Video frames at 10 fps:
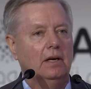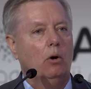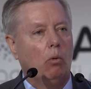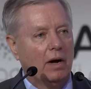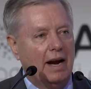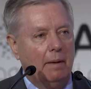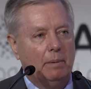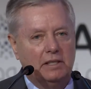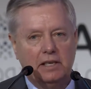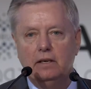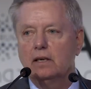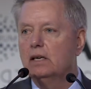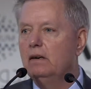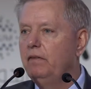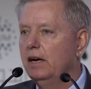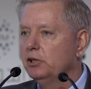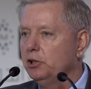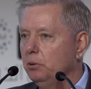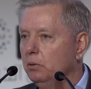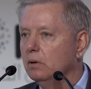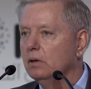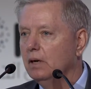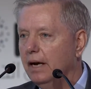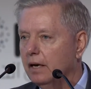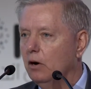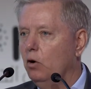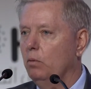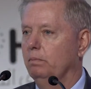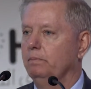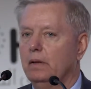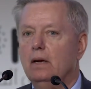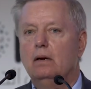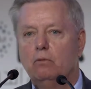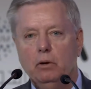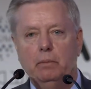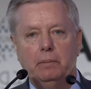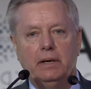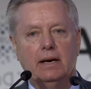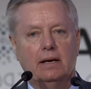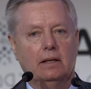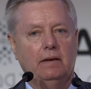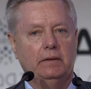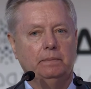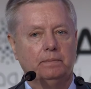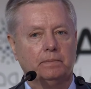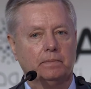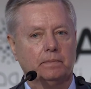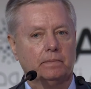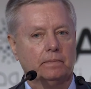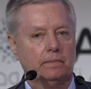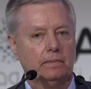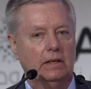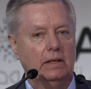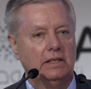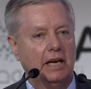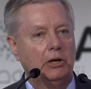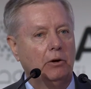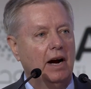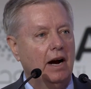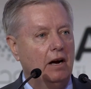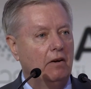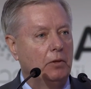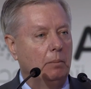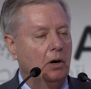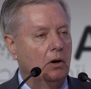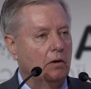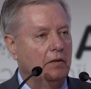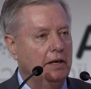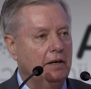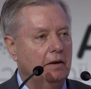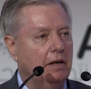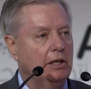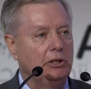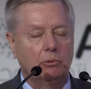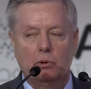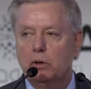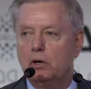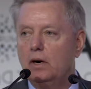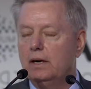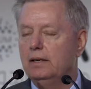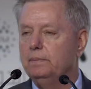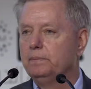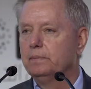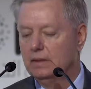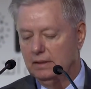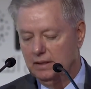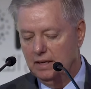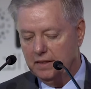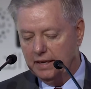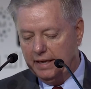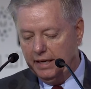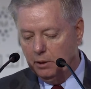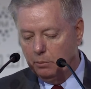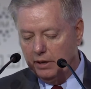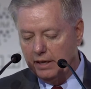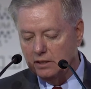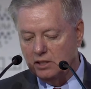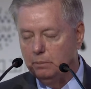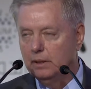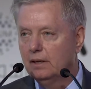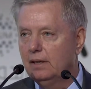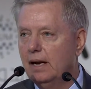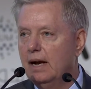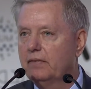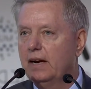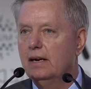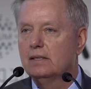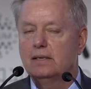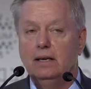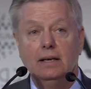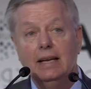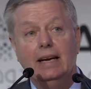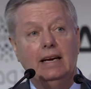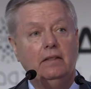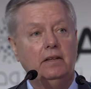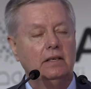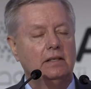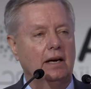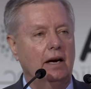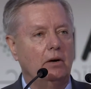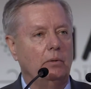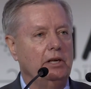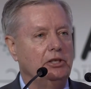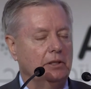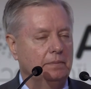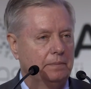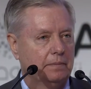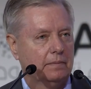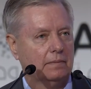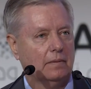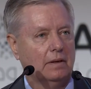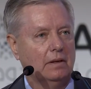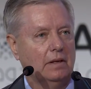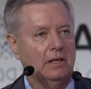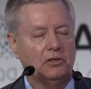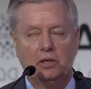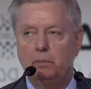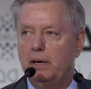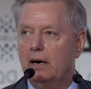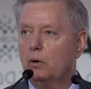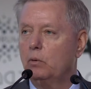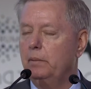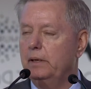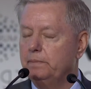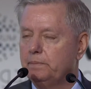What happens here can affect you at home. Remember 9/11. Take your eye off the ball over here and you will regret it. The key to bringing stability to Afghanistan and the entire region is to empower women.